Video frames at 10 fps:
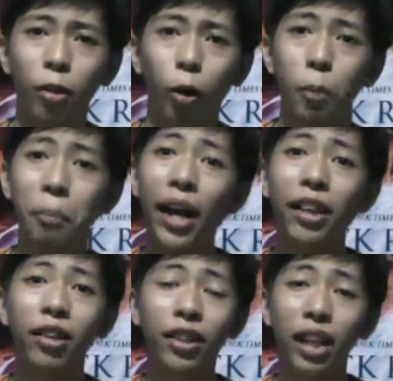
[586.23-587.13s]
or
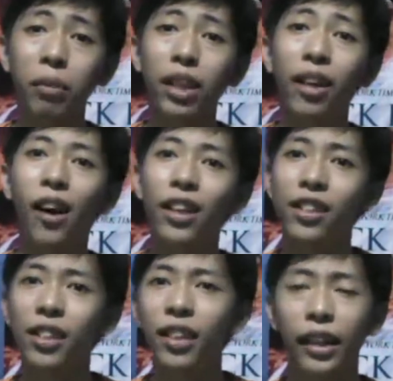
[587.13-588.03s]
minor
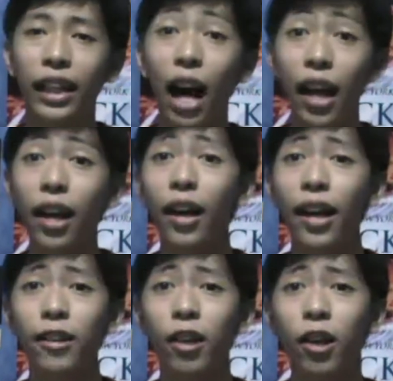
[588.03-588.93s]
demigods that Gaia
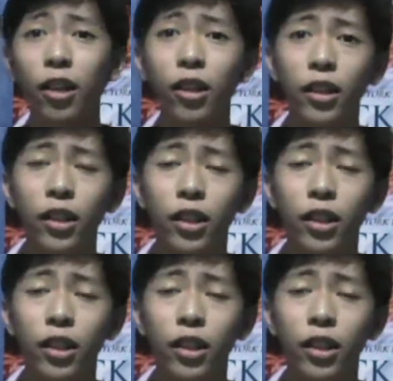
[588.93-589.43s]
and her